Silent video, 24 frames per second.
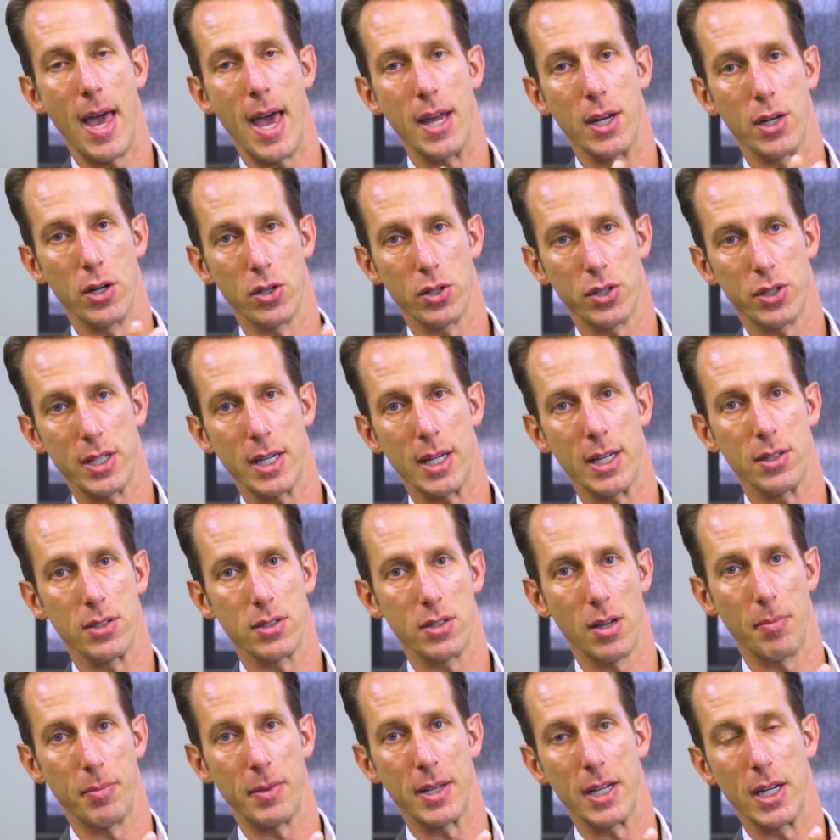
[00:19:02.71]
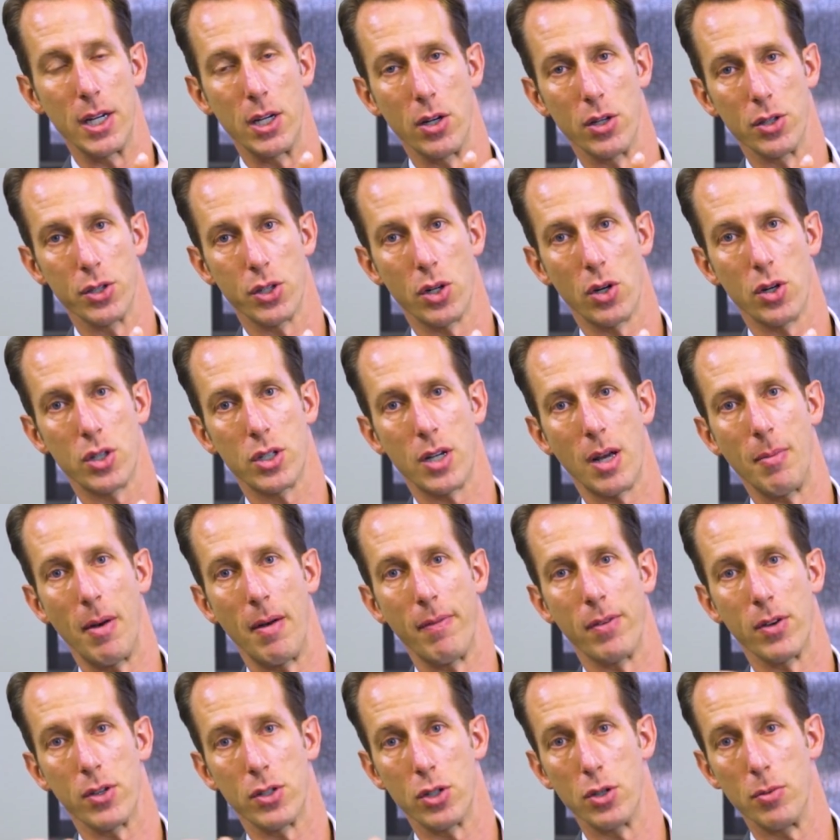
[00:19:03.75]
and you're seeing something in your search come
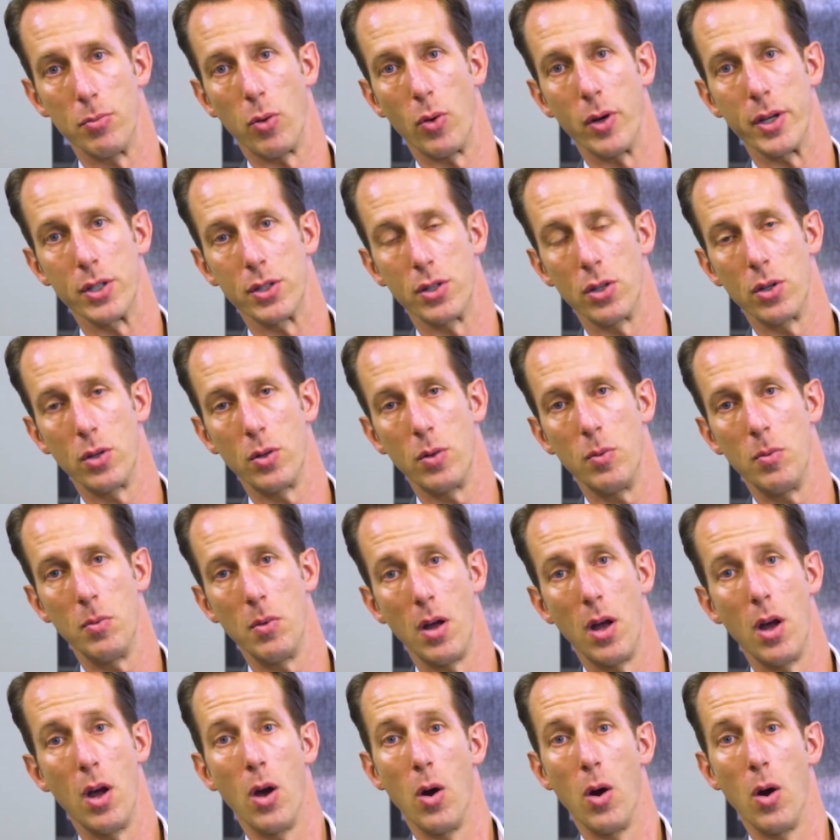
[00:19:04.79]
up for 2.2,